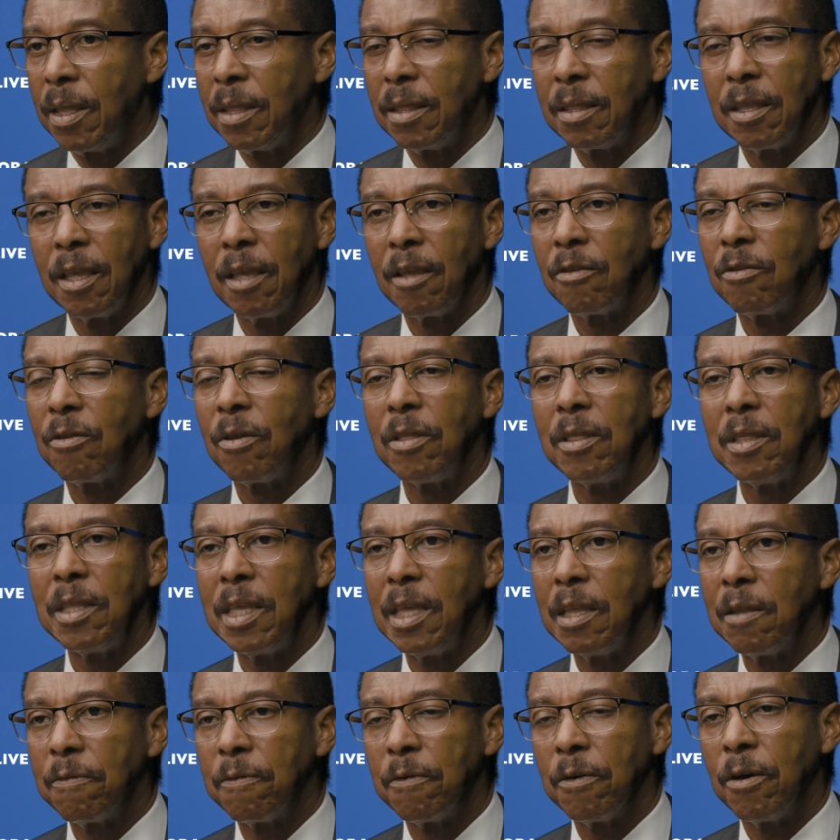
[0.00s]
There's no
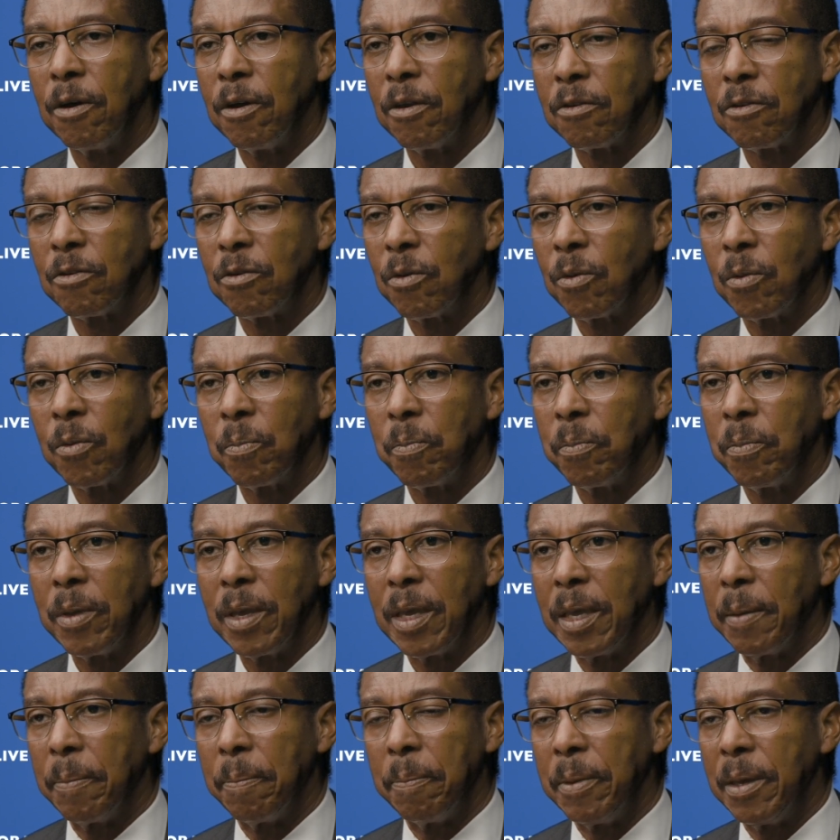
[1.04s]
need for us to
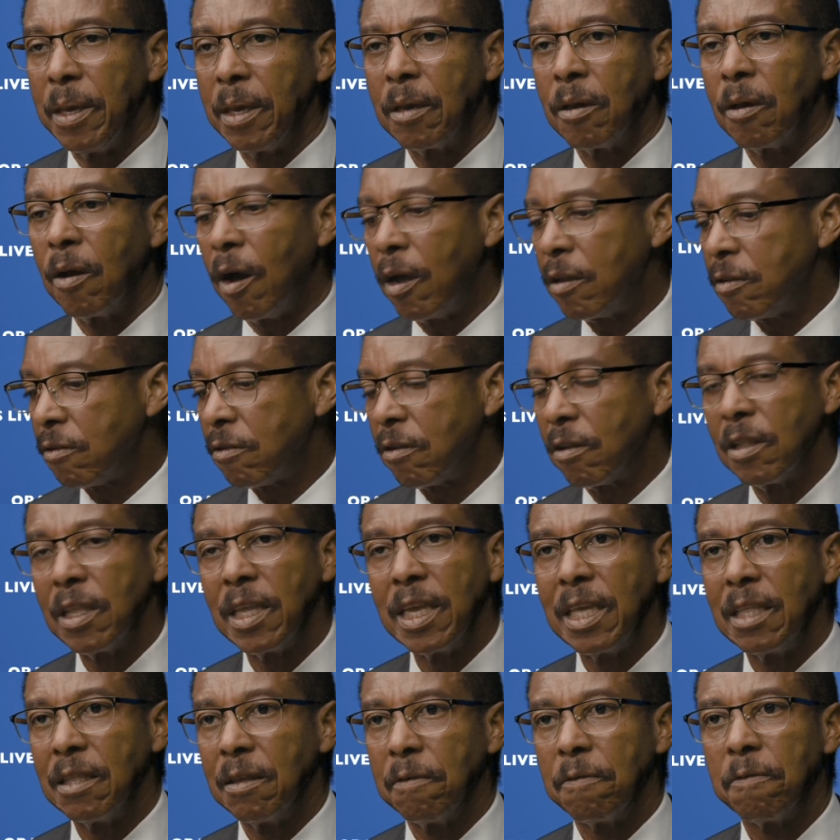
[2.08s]
be constantly
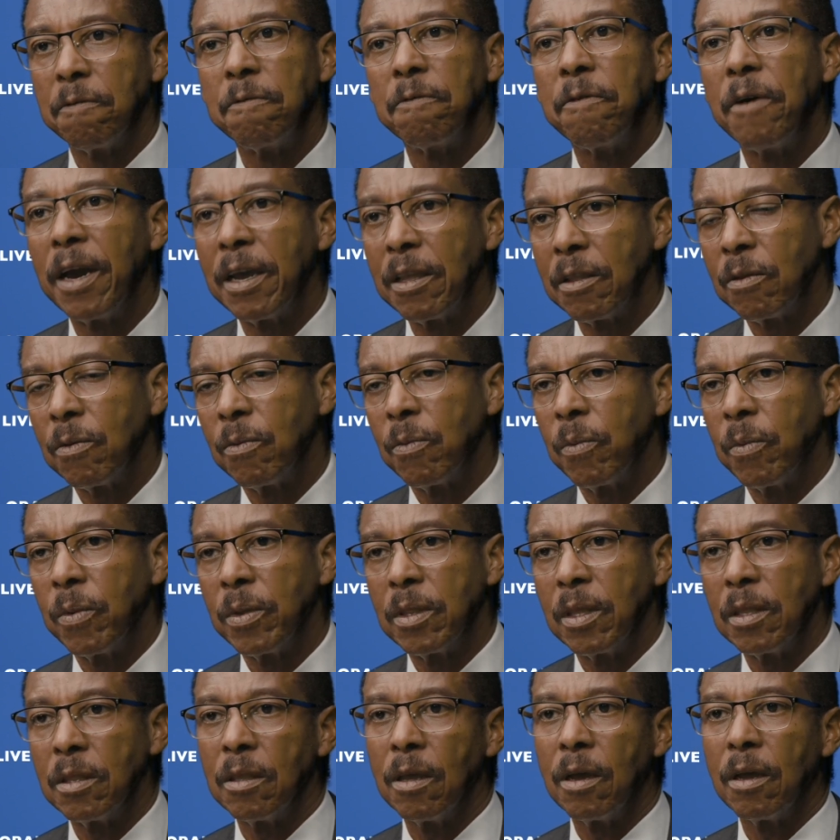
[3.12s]
in a fight with
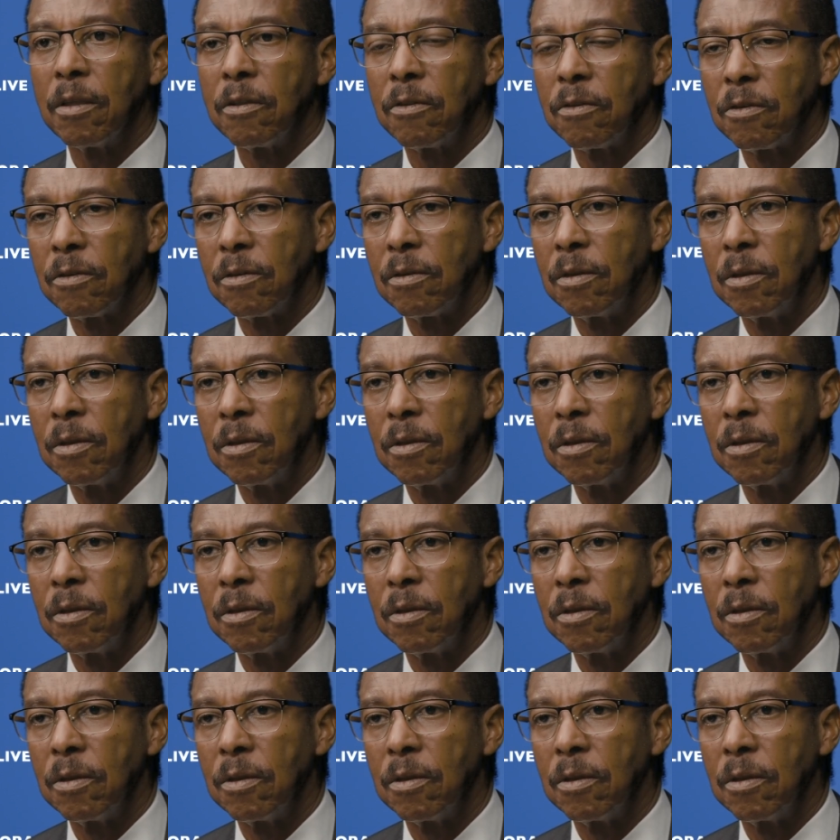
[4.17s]
the Dutch.